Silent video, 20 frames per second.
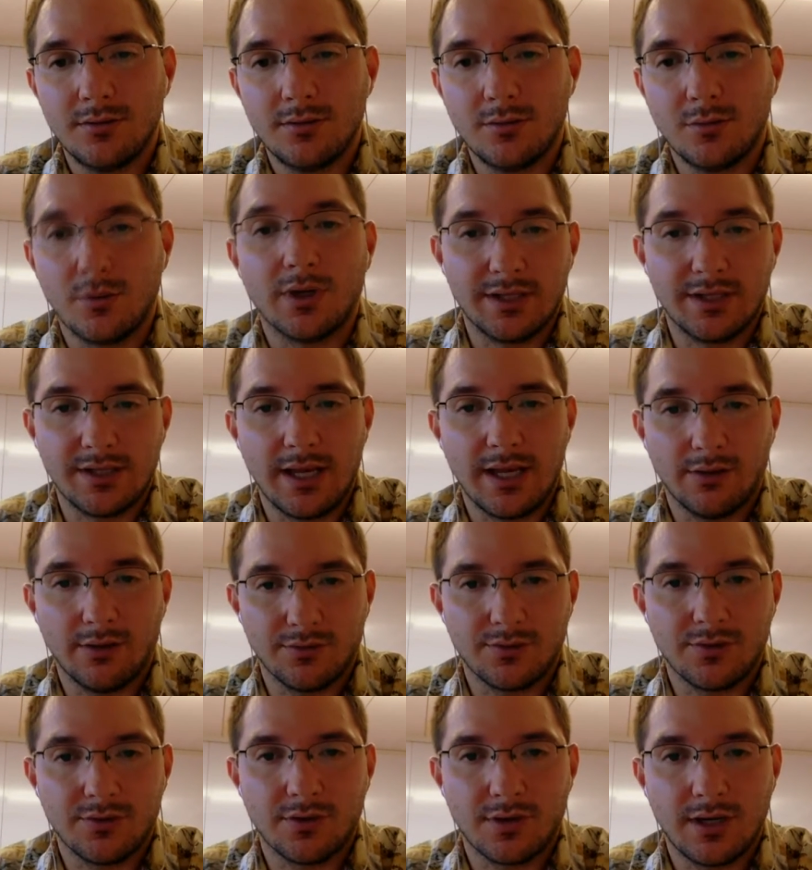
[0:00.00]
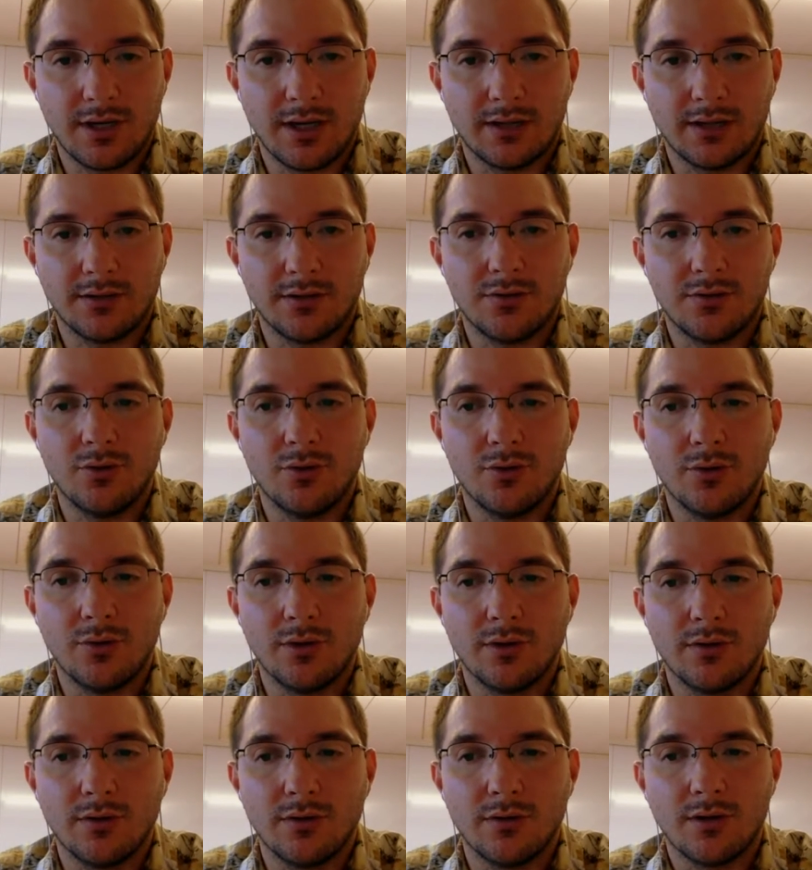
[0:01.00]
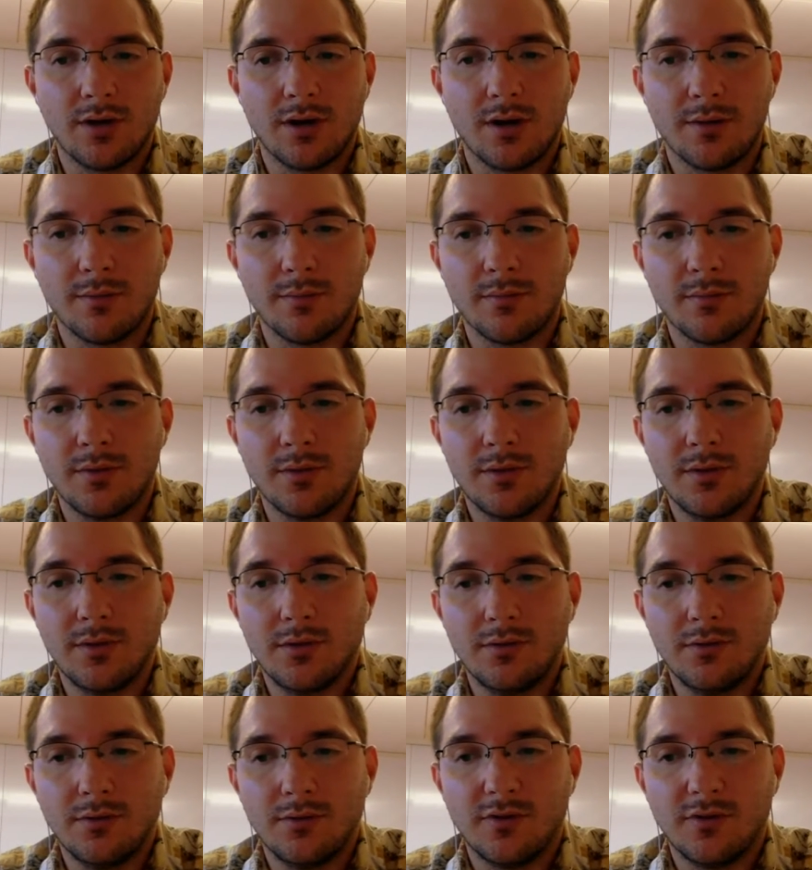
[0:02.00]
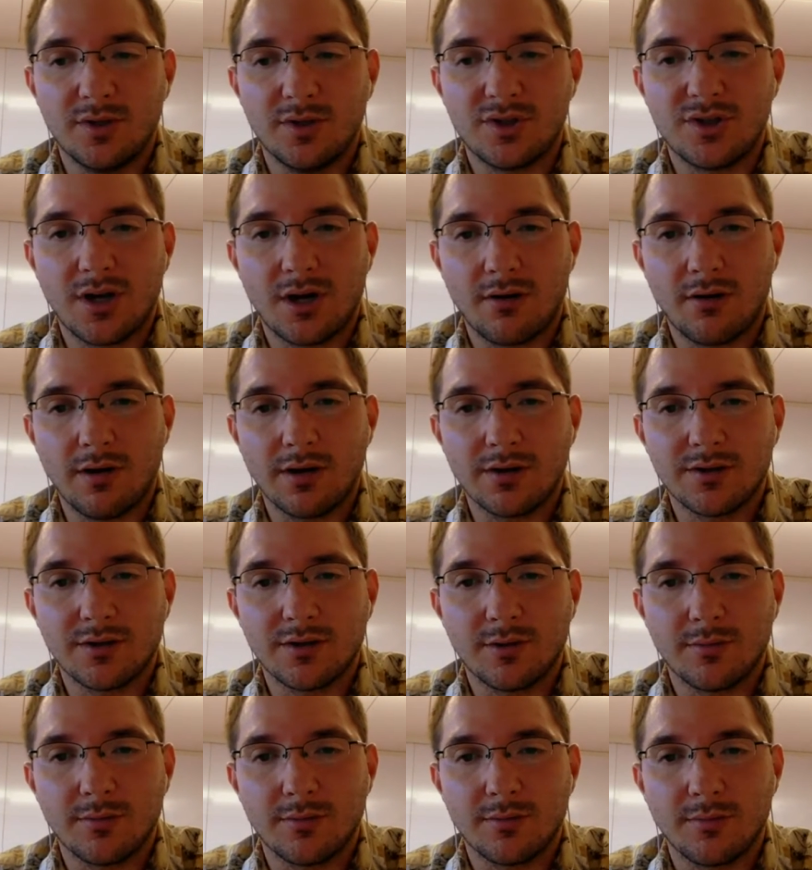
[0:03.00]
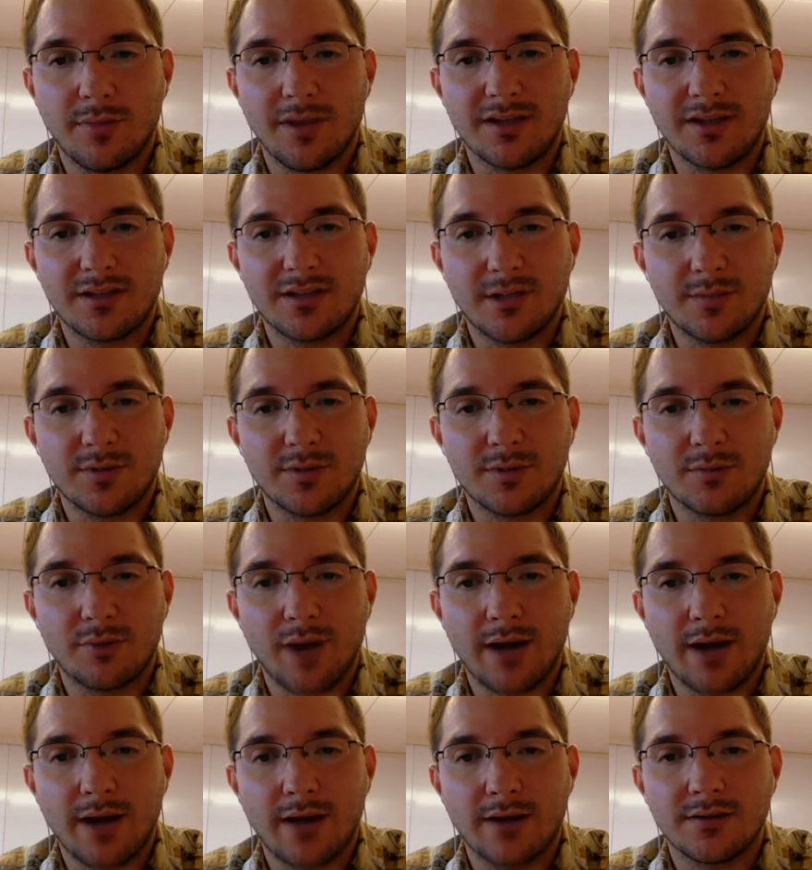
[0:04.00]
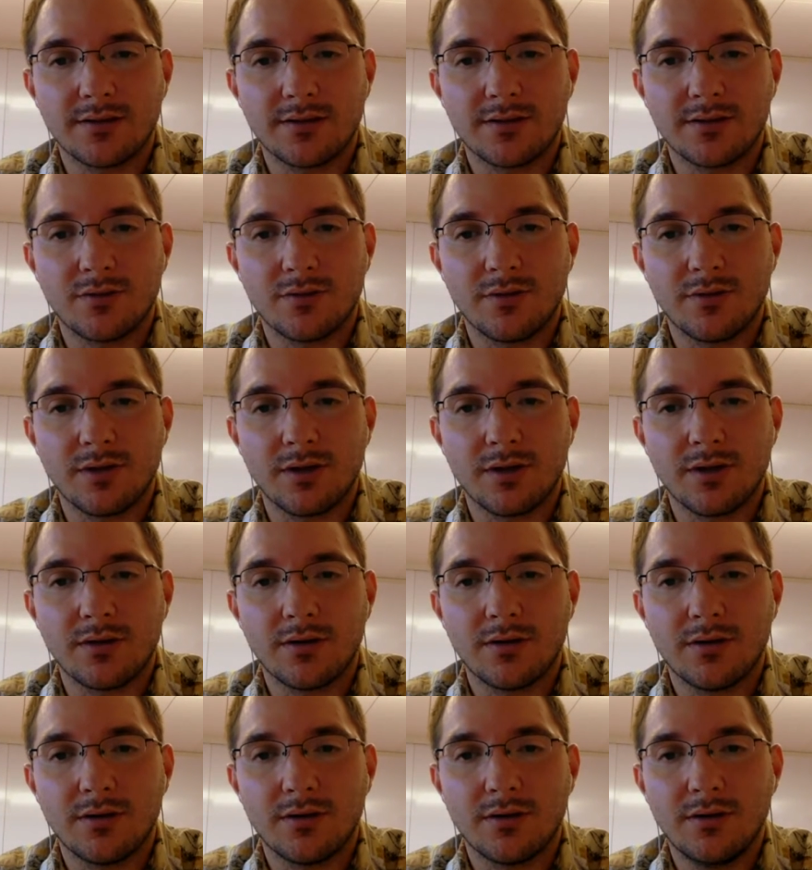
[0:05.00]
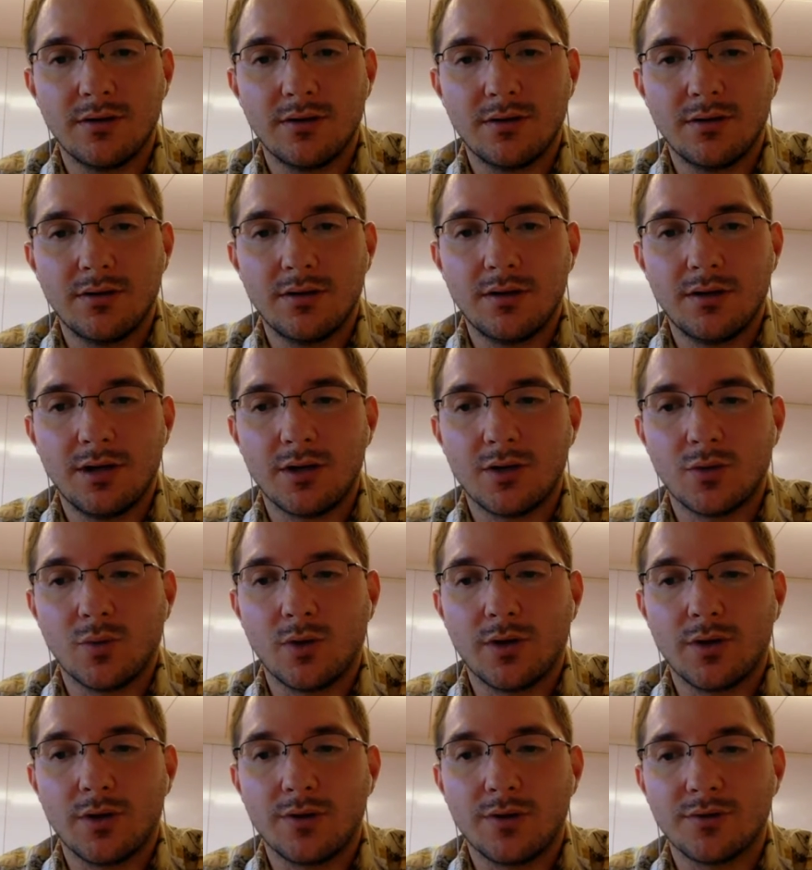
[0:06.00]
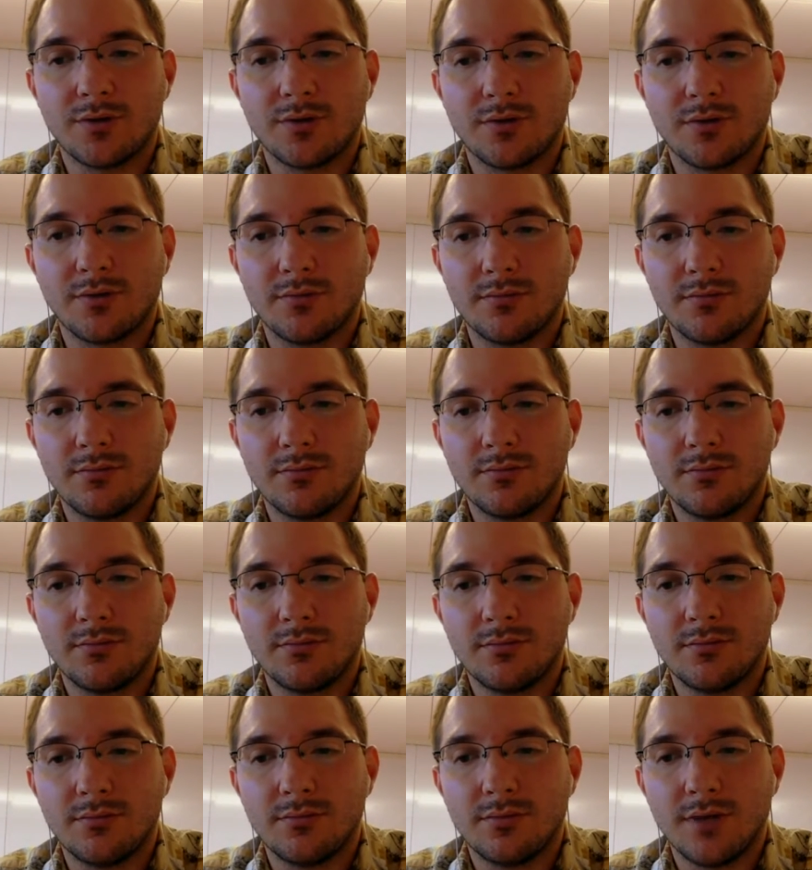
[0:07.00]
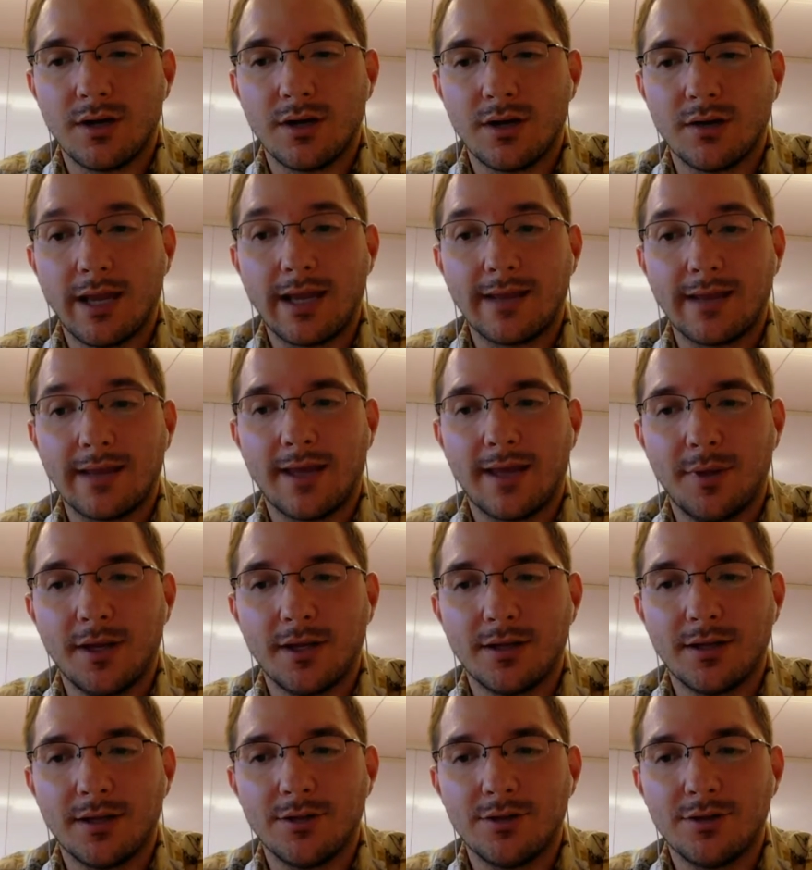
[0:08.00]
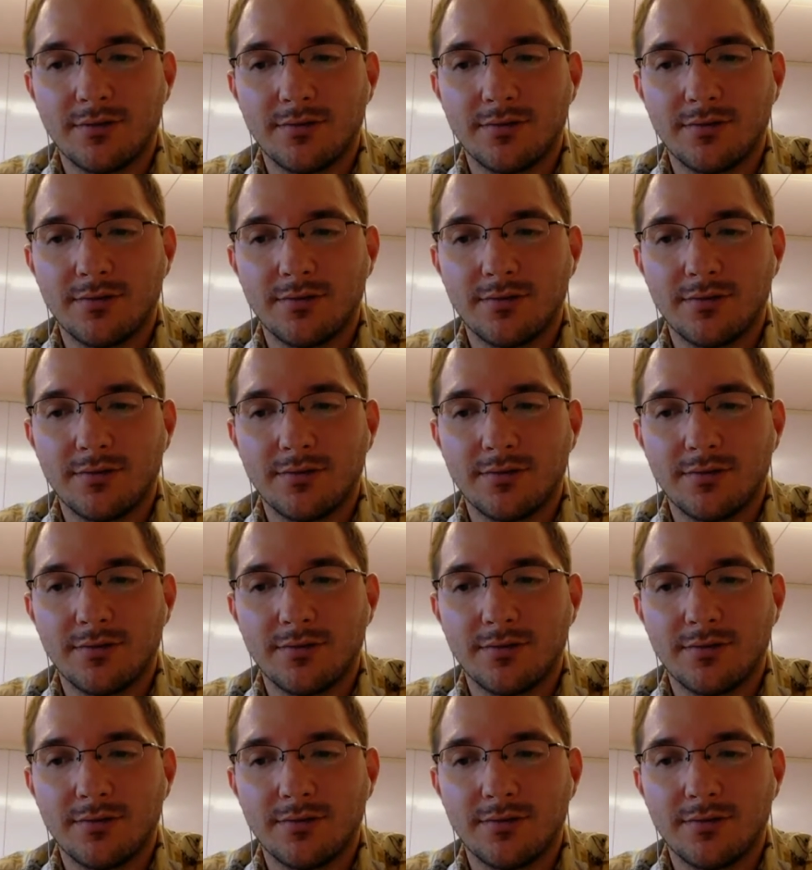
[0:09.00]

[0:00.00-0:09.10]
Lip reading: where these Hangouts are connected to, and we've been sharing some best tips and practices through there as well. So like that page and